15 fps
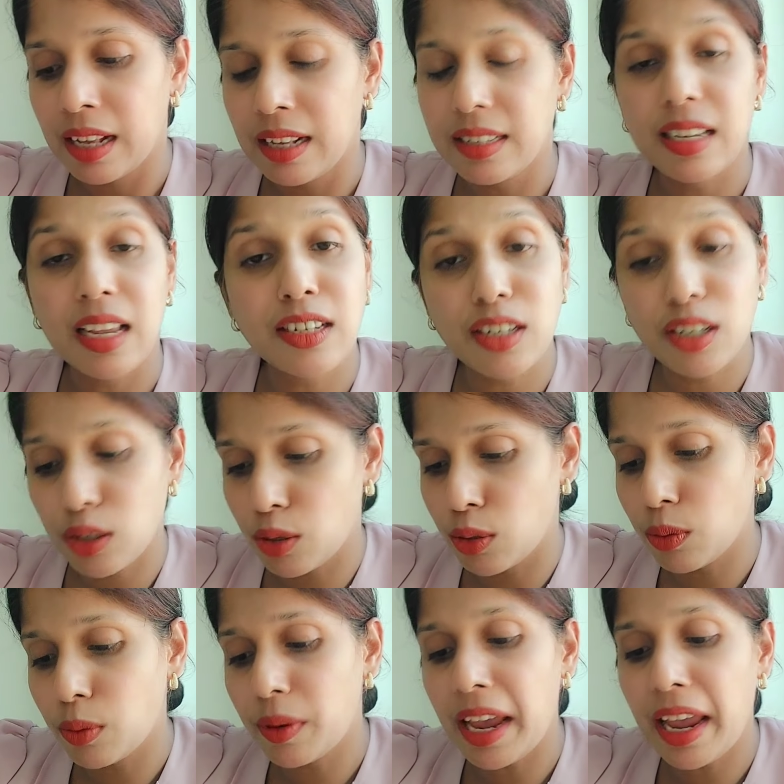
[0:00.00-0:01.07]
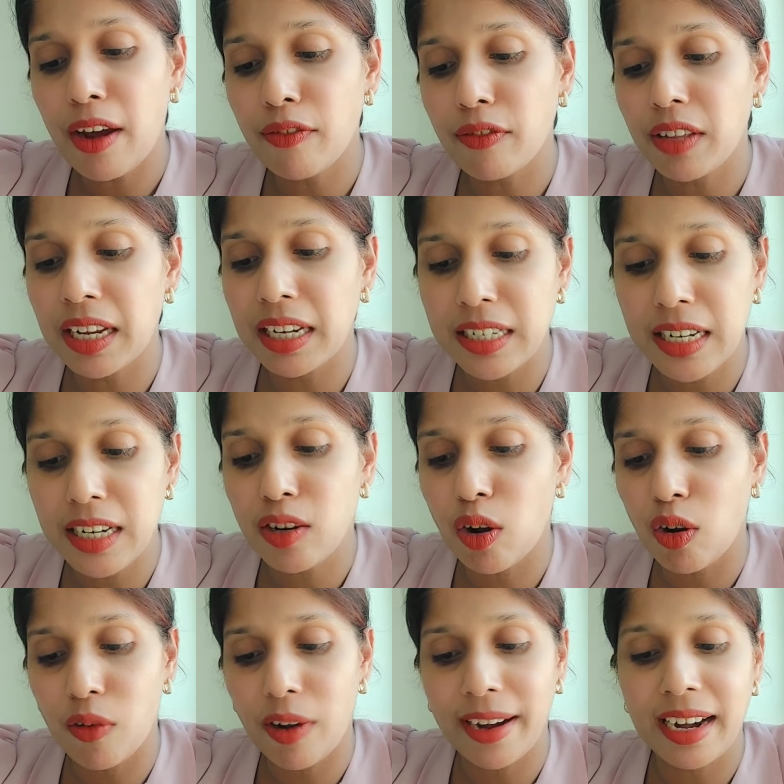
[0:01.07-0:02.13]
Section 2A of the Indian
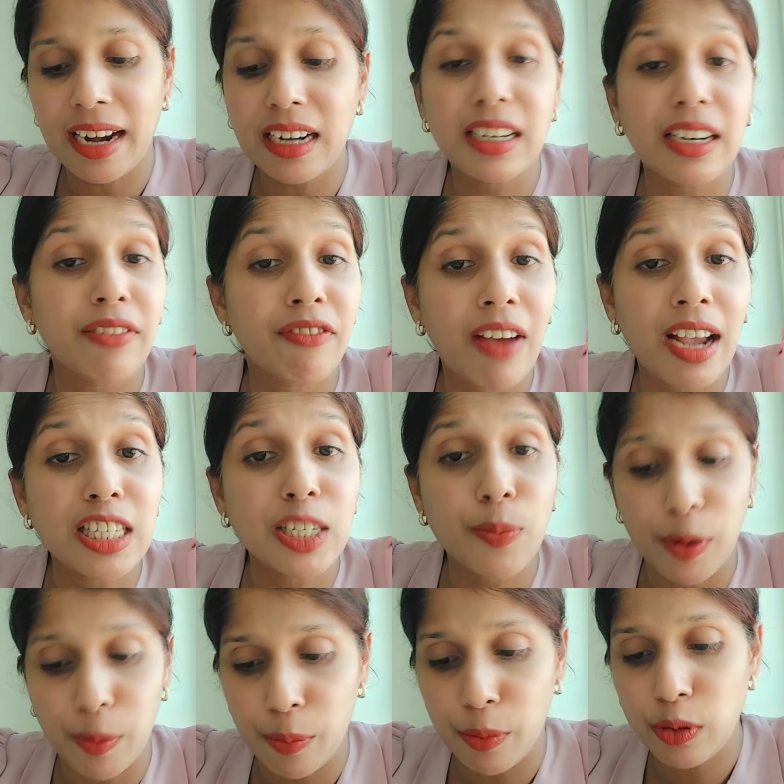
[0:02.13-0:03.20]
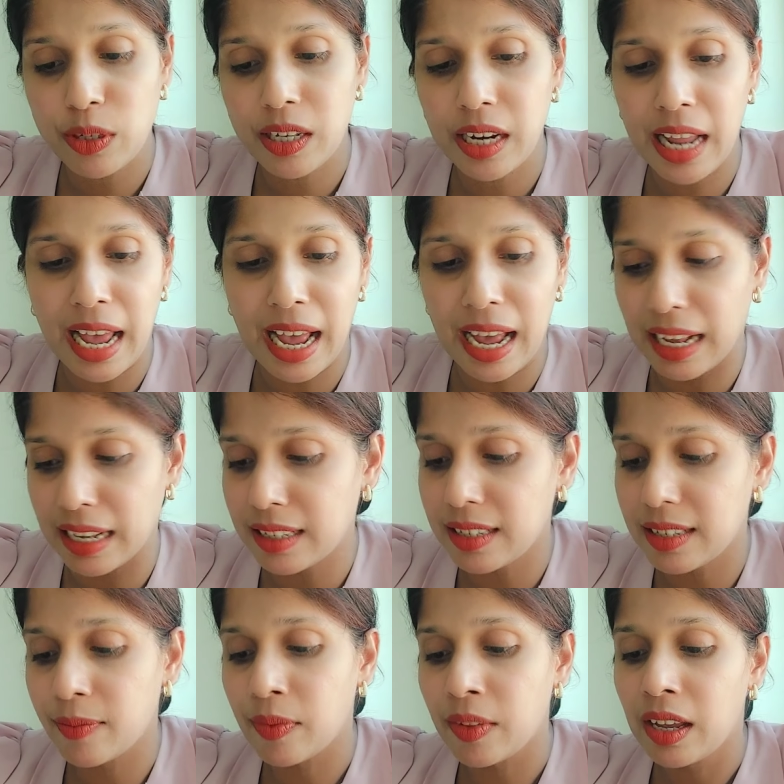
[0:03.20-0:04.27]
Contract Act defines proposal as
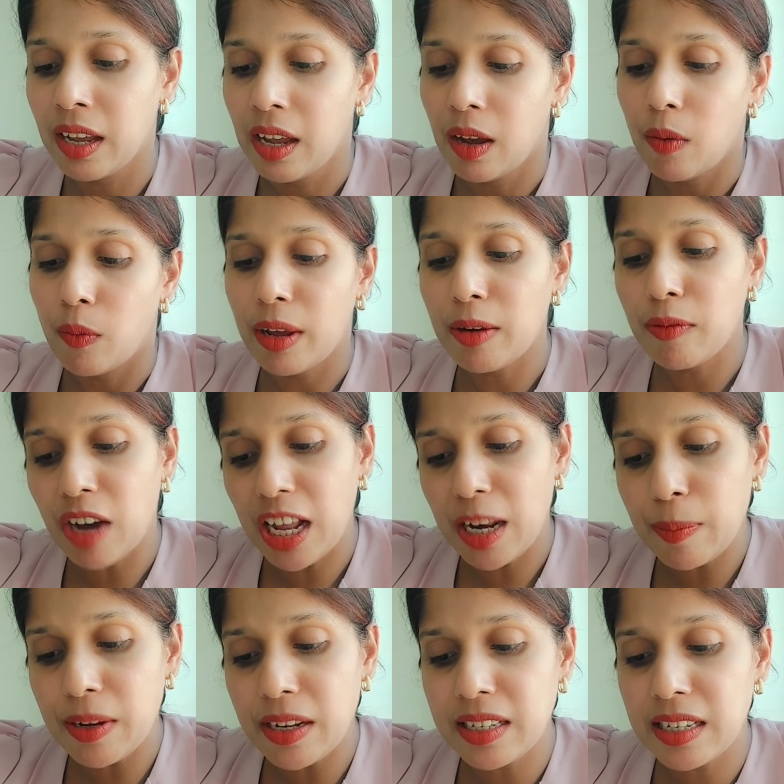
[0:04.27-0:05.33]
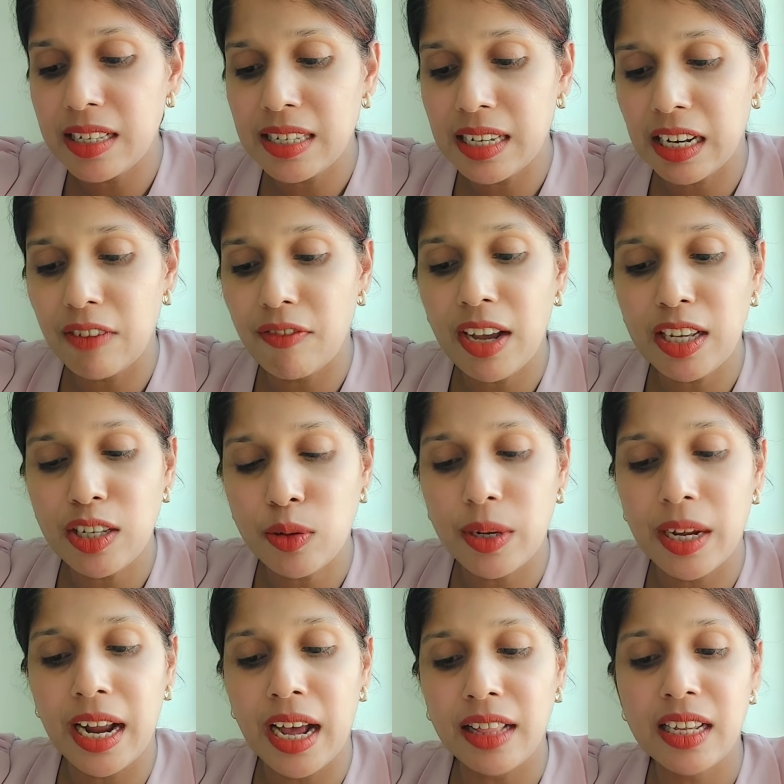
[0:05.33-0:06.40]
when one person signifies to
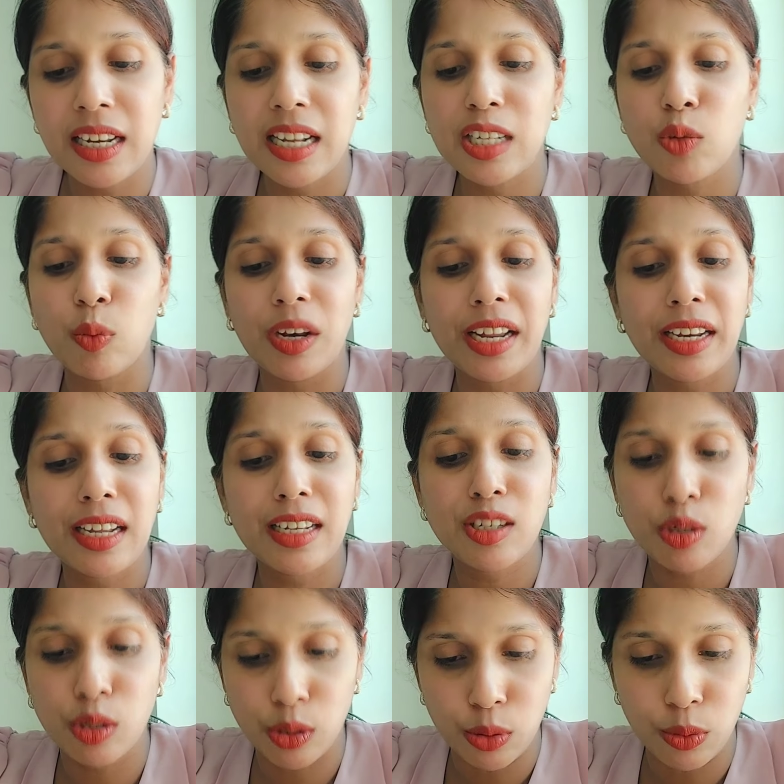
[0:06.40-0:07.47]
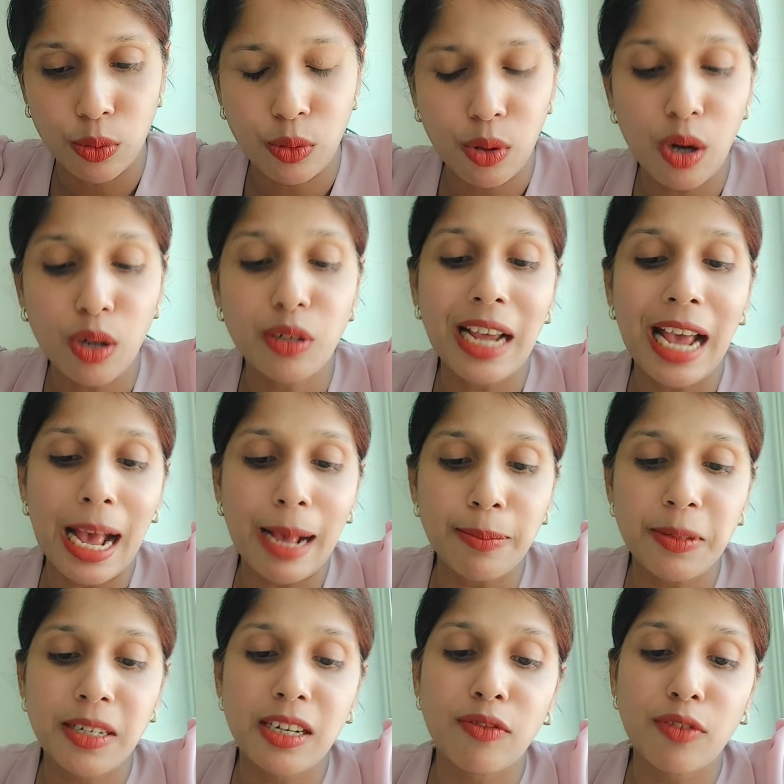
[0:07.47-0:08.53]
another his willingness to do or to
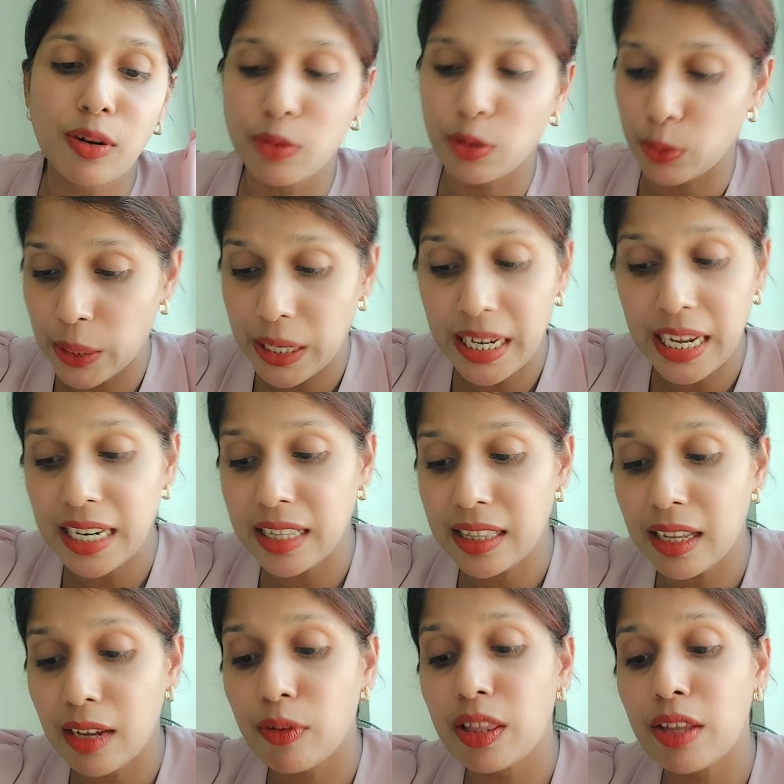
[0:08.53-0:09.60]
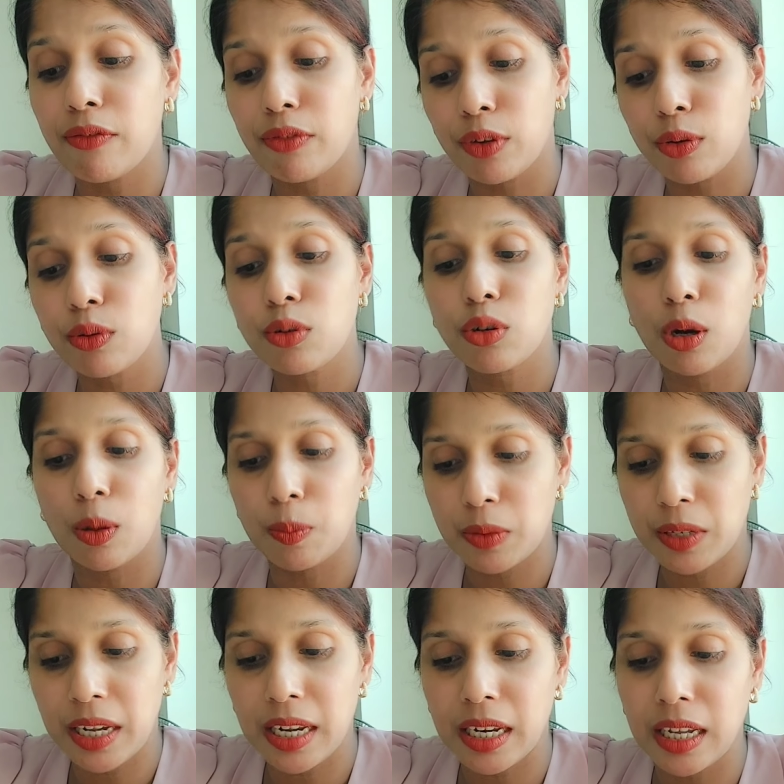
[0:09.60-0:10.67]
abstain from doing anything with a view to
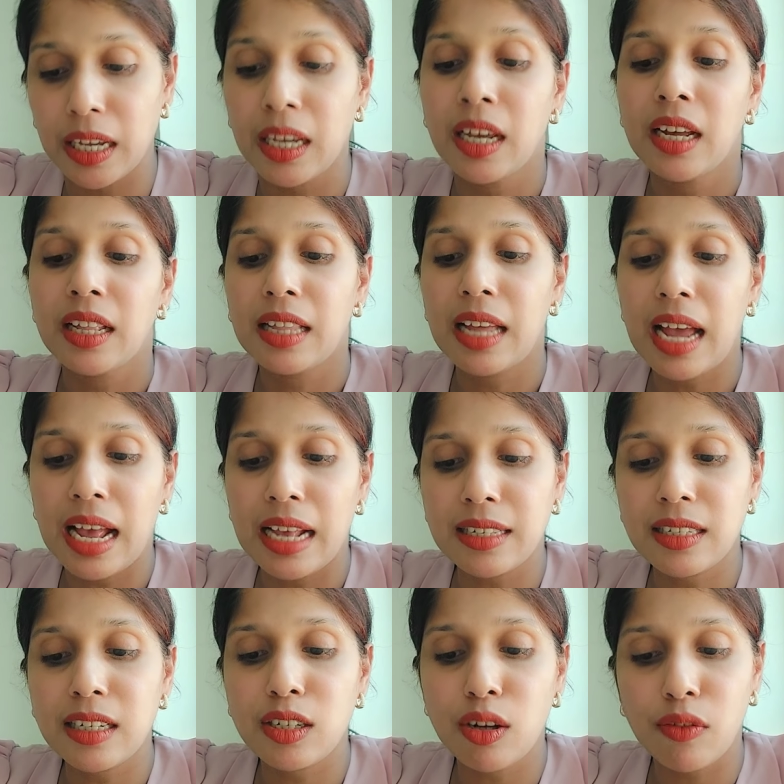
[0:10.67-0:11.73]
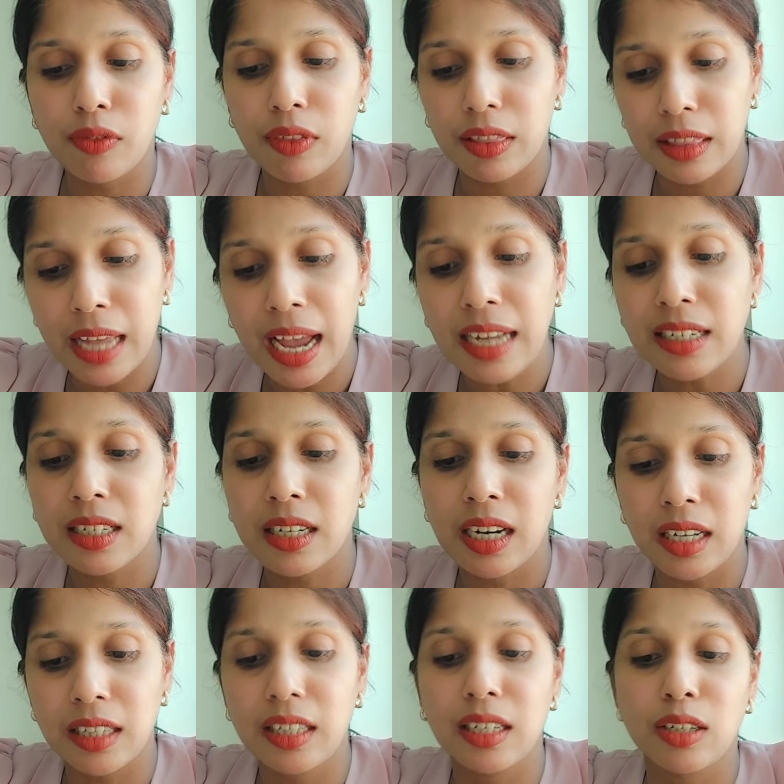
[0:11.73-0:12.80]
obtaining the assent of that
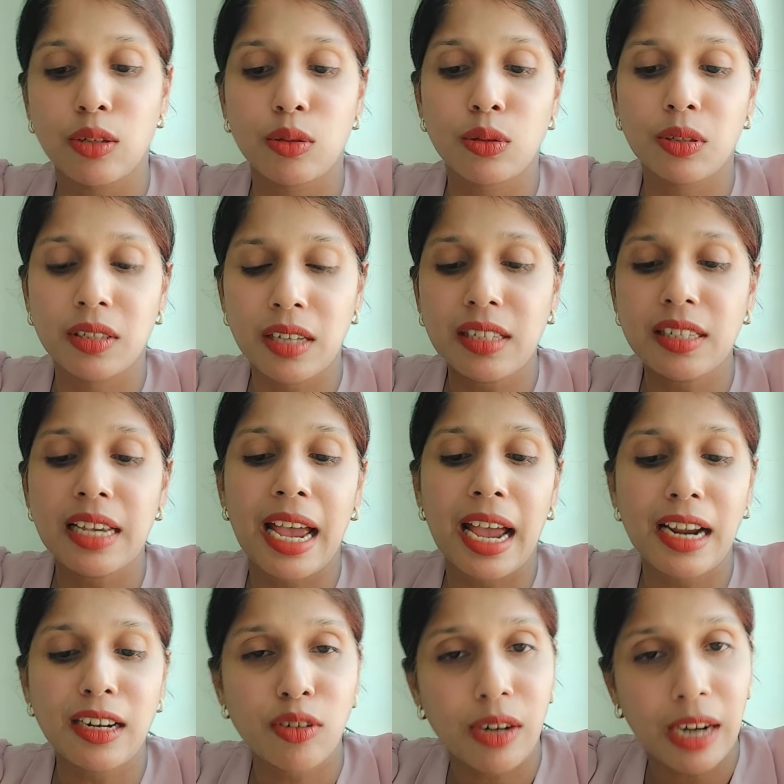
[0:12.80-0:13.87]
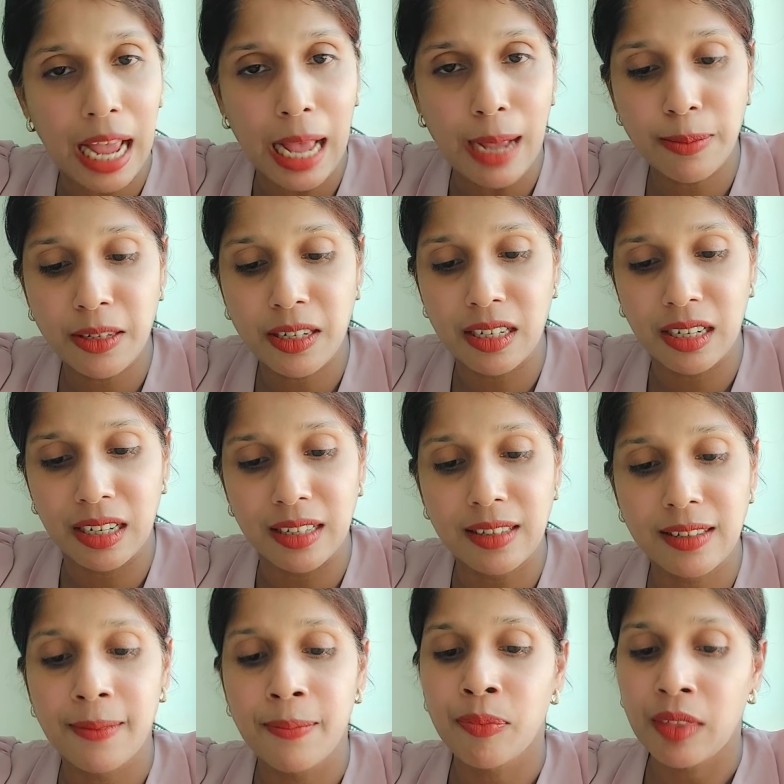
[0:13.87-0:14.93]
other to such act or
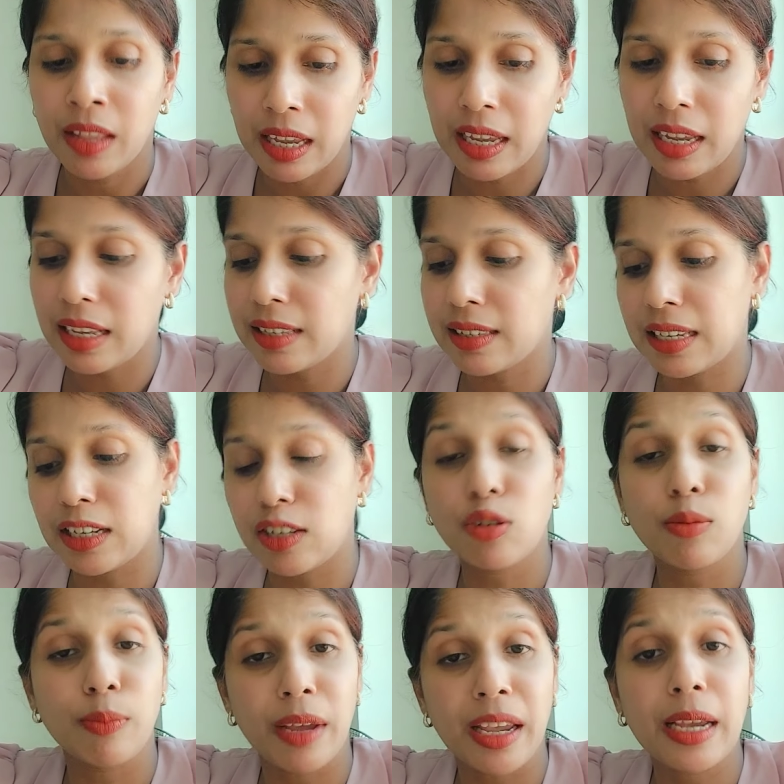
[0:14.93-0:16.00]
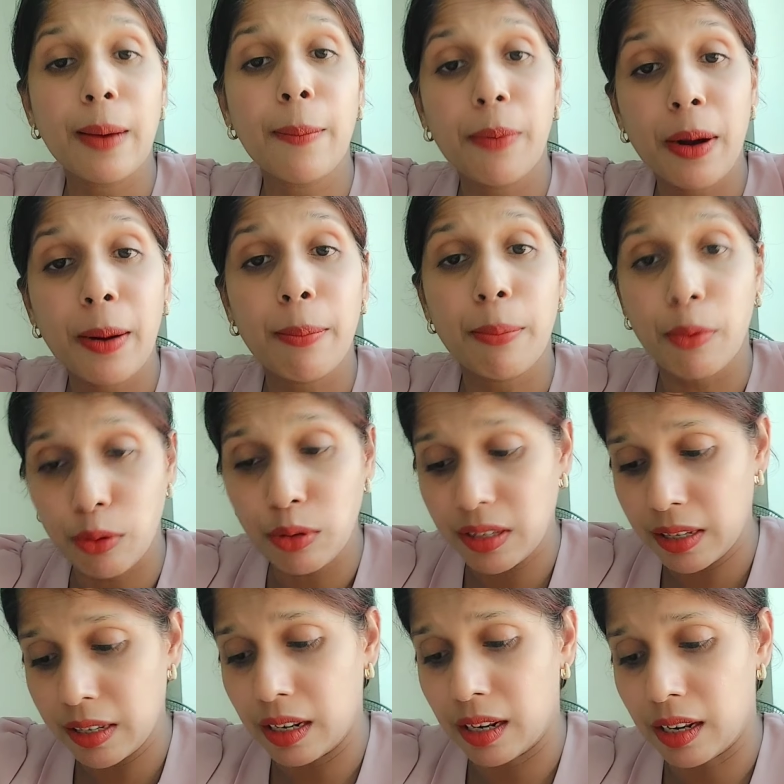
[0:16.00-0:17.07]
abstinence, he is said to make a
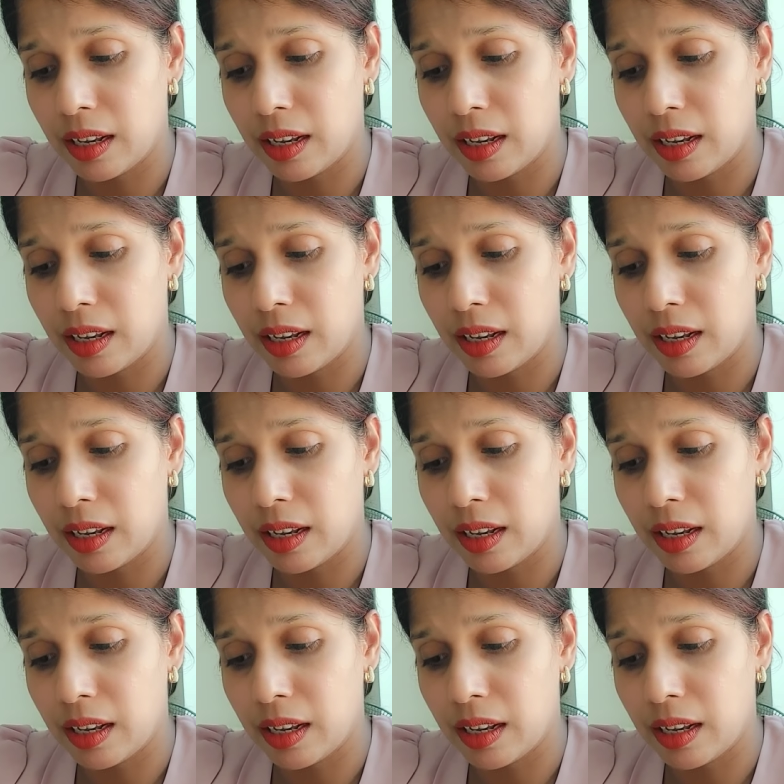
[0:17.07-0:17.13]
proposal.